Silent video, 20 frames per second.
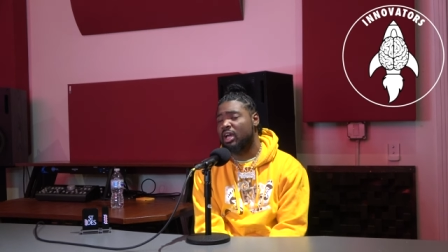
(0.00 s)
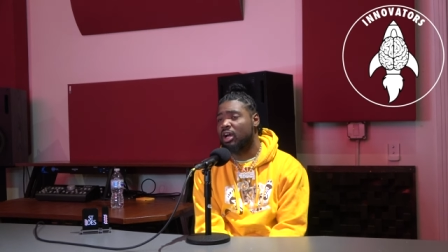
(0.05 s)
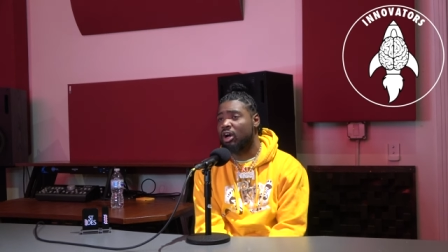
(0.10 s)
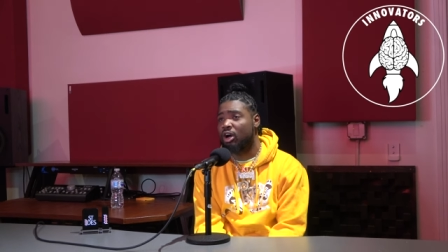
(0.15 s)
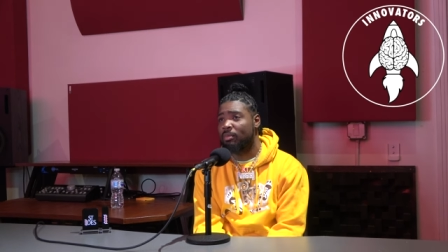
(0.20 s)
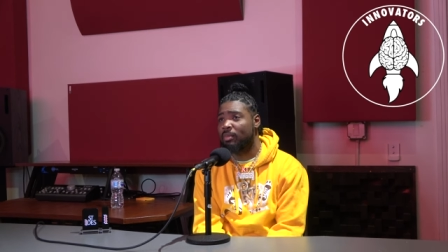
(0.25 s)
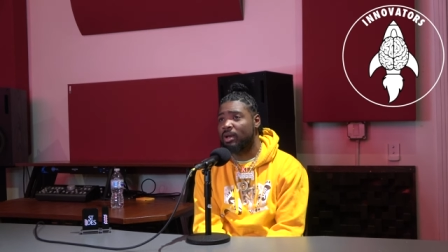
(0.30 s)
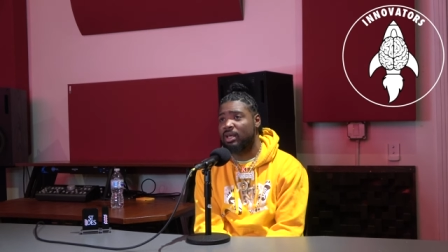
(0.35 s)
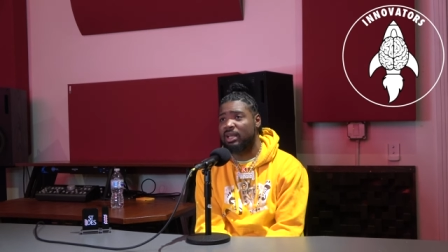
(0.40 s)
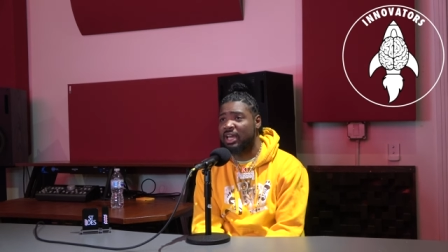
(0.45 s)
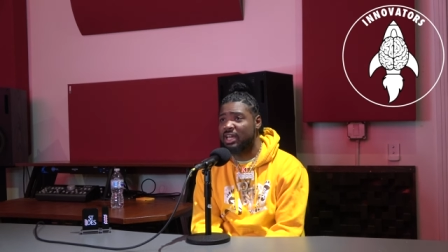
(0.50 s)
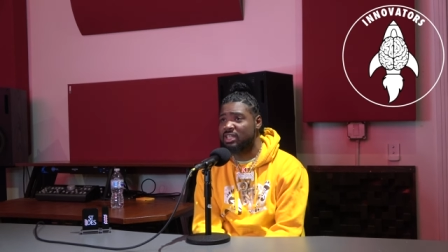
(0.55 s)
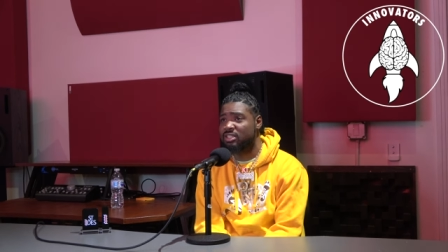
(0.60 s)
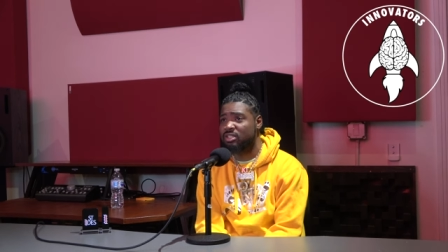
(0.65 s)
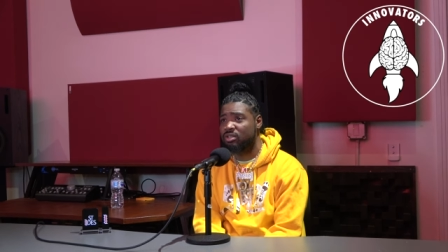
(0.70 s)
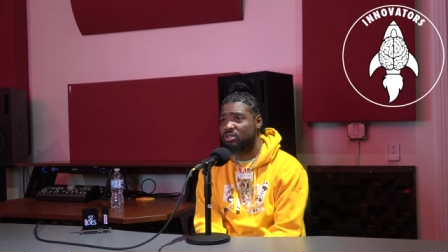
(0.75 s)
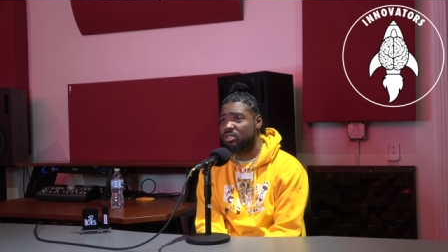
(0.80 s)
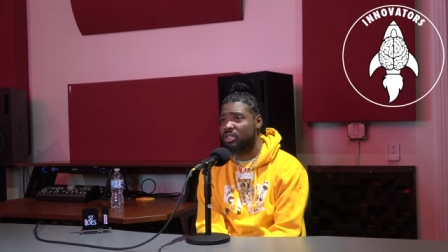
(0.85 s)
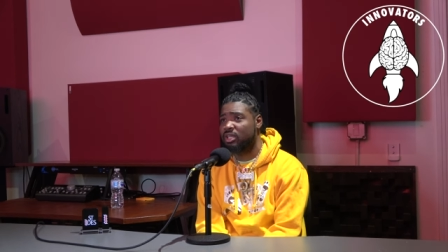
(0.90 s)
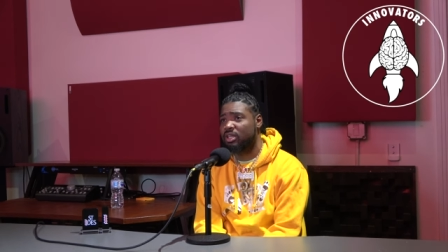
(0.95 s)
like all my last
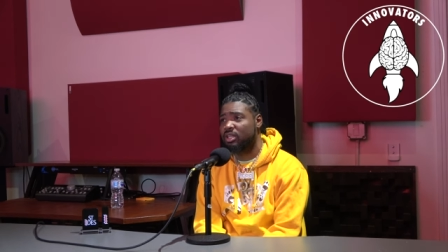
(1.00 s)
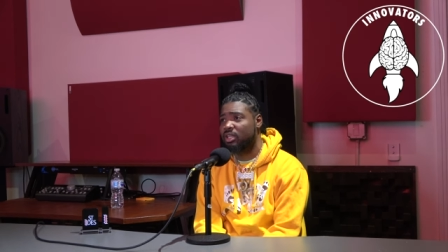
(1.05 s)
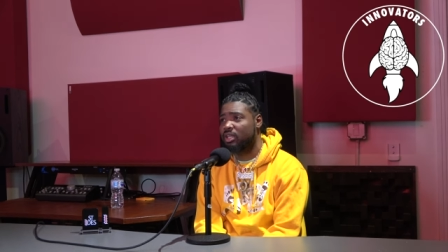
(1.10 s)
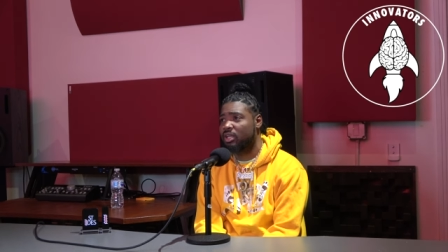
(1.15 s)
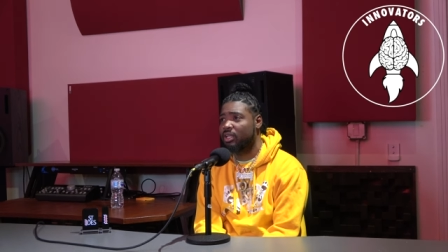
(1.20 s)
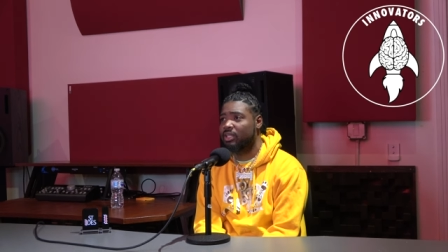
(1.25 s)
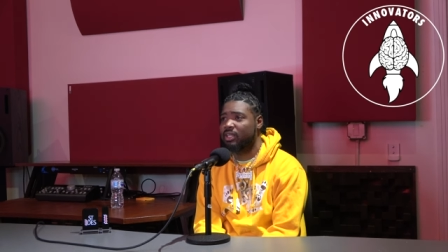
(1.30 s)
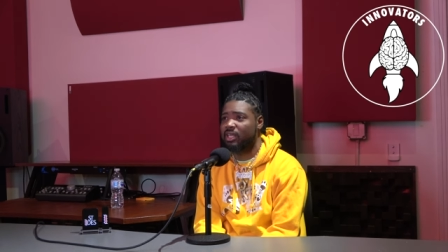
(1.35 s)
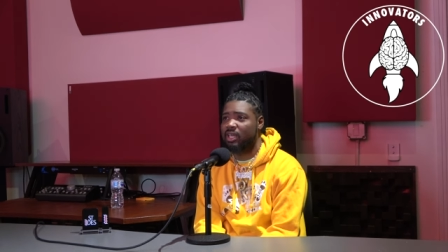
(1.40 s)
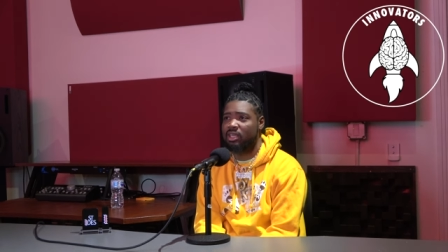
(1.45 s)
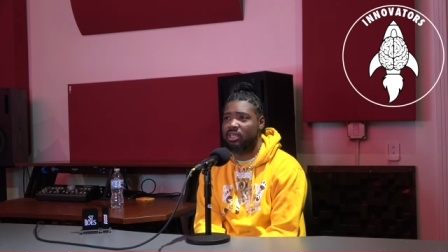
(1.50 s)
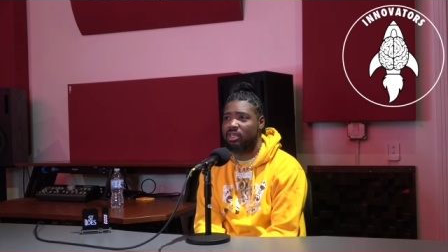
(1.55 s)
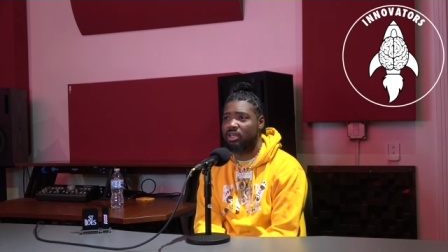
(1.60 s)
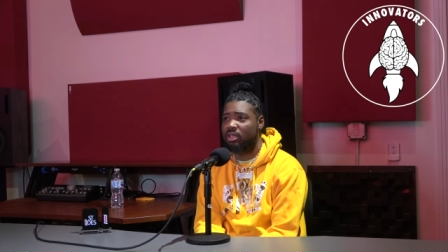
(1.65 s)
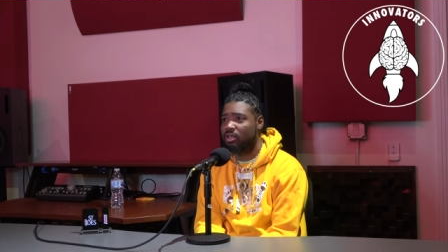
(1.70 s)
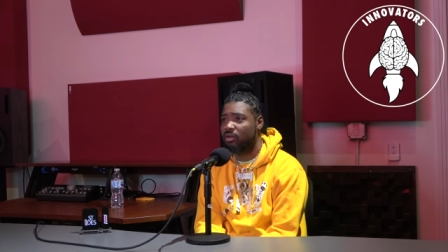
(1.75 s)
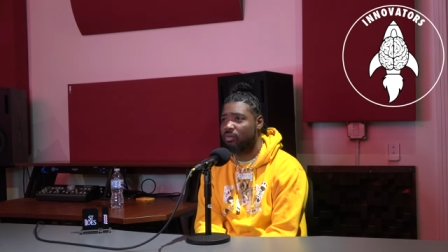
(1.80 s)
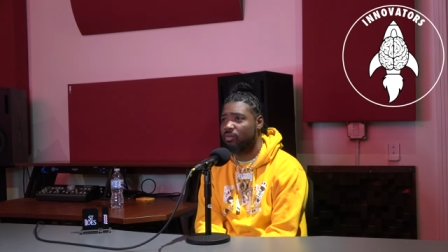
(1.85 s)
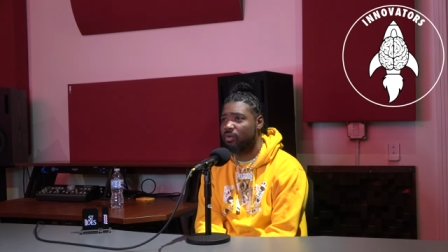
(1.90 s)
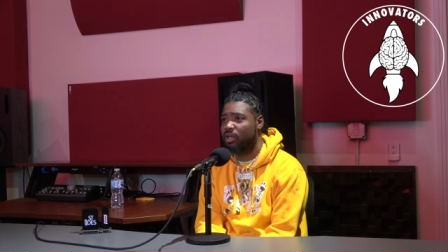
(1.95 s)
songs I did, like that
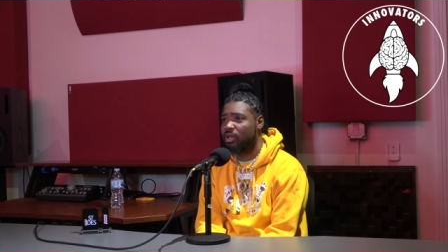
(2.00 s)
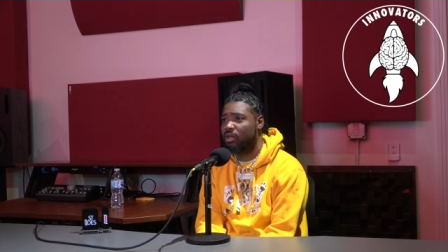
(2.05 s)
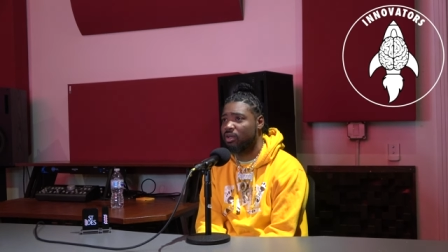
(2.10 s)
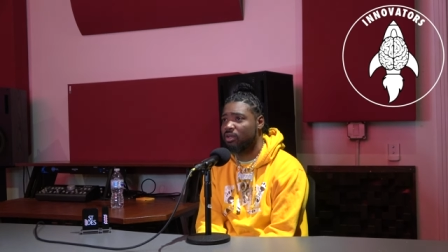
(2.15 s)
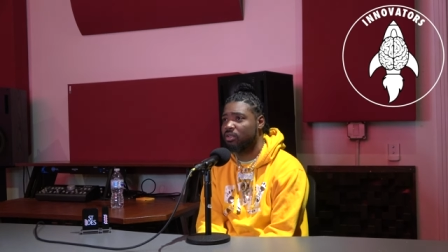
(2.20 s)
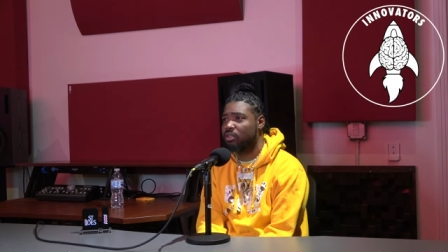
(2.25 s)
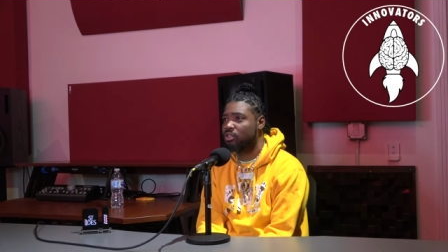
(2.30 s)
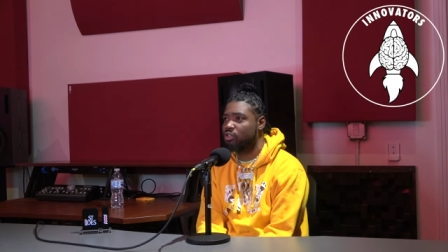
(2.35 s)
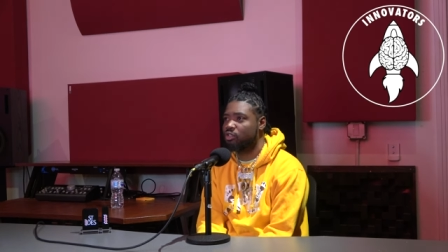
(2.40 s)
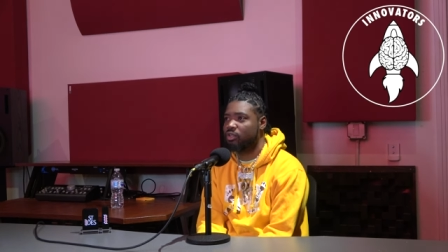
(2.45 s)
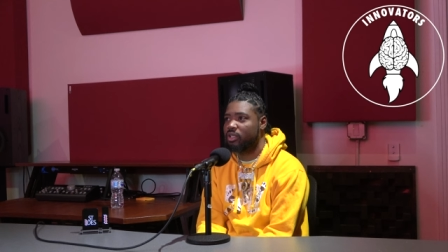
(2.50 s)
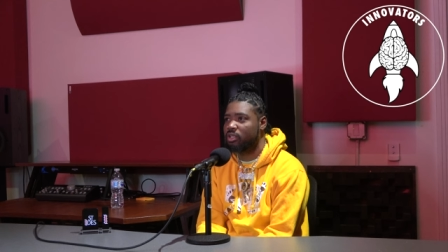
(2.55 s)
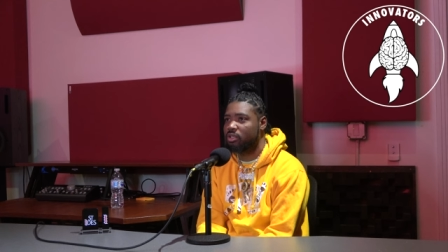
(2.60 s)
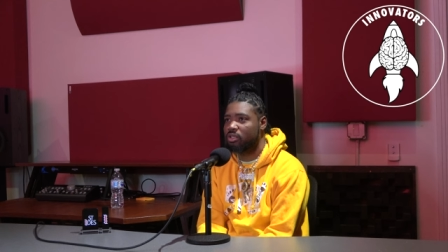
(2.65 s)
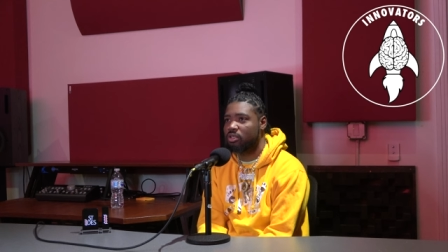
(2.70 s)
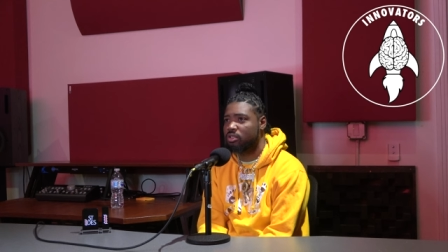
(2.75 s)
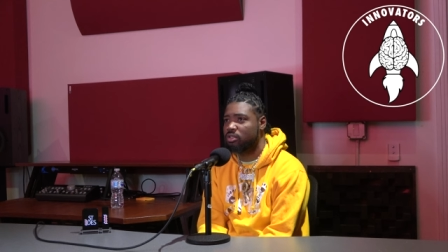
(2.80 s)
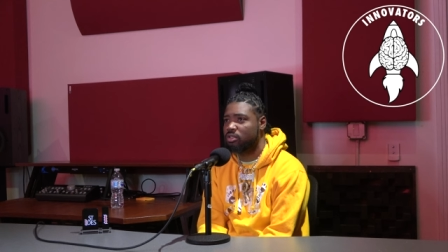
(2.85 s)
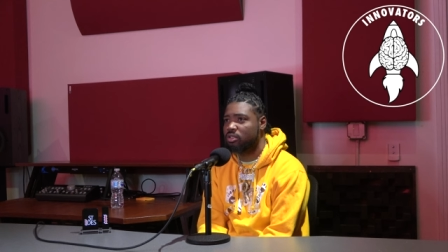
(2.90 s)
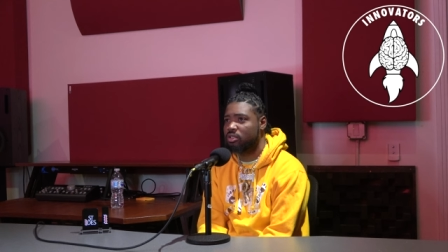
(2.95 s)
Young and Wild, the
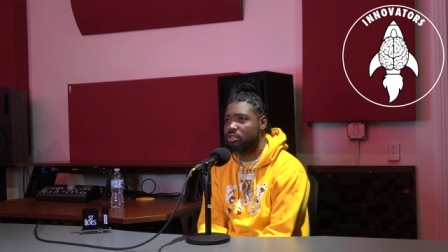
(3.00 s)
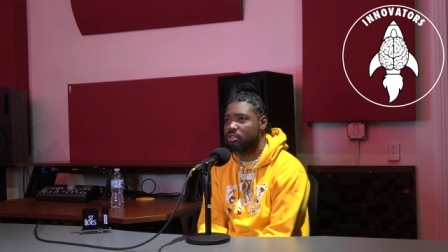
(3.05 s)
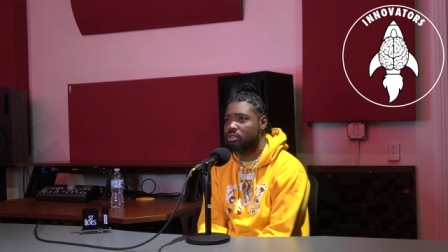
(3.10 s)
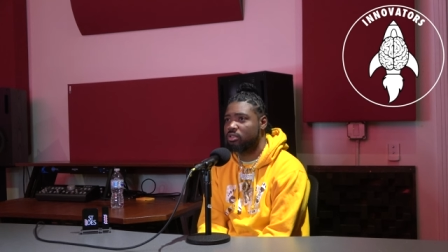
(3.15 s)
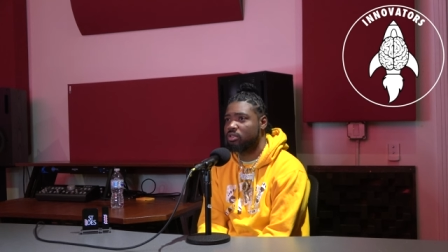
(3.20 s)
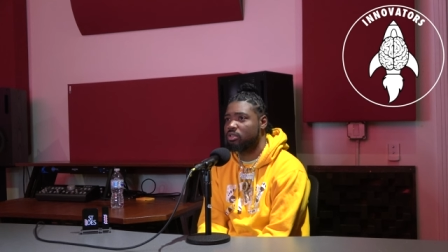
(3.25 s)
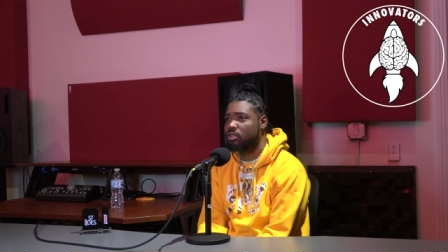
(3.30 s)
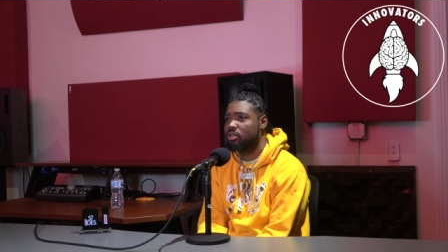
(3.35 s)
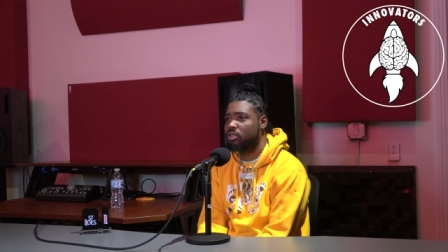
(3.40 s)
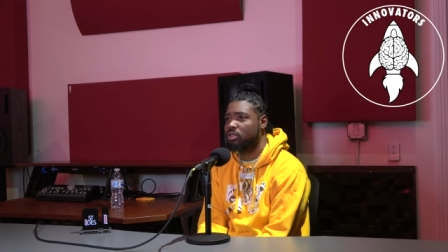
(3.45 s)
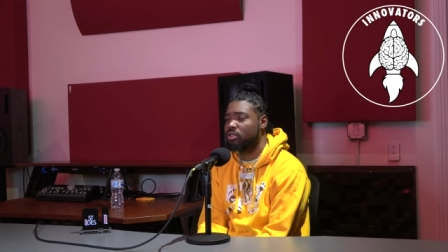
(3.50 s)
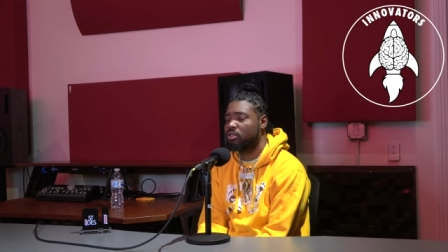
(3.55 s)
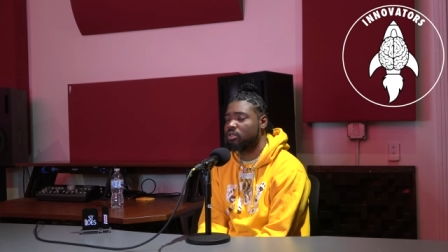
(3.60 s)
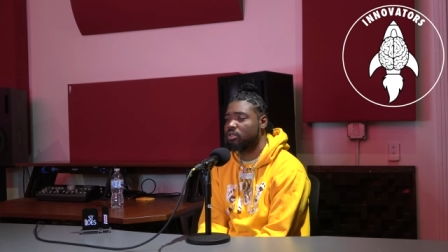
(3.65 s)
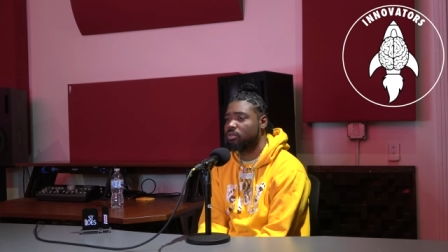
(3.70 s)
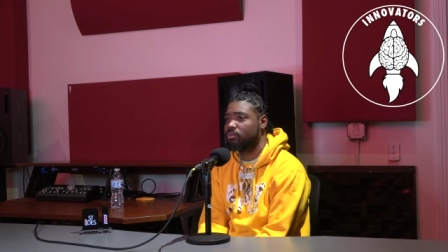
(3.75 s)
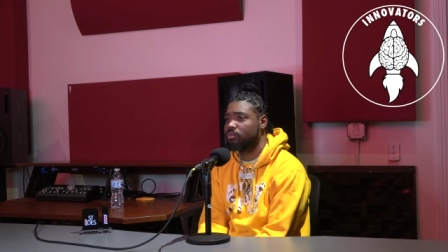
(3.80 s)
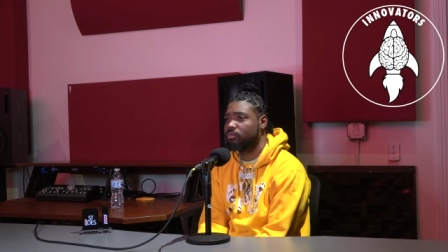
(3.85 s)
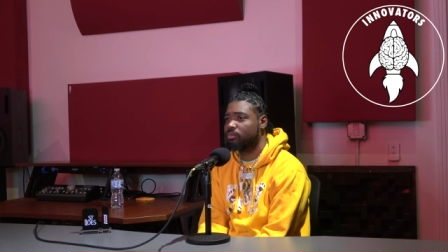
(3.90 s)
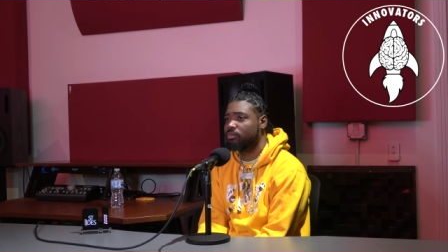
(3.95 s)
Draco song, yeah.
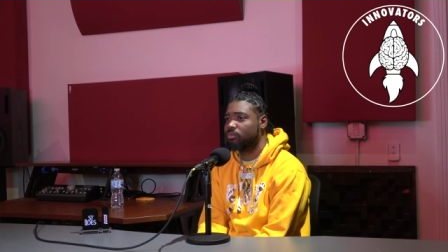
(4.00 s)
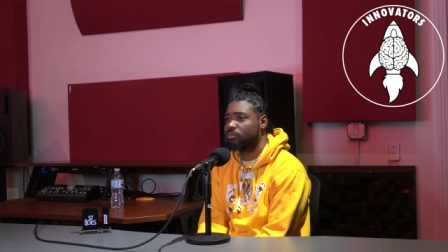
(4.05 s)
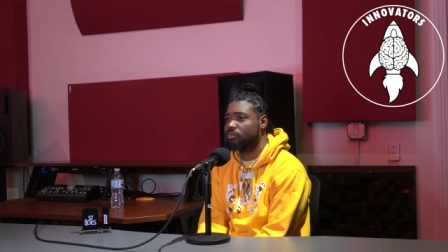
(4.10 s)
um,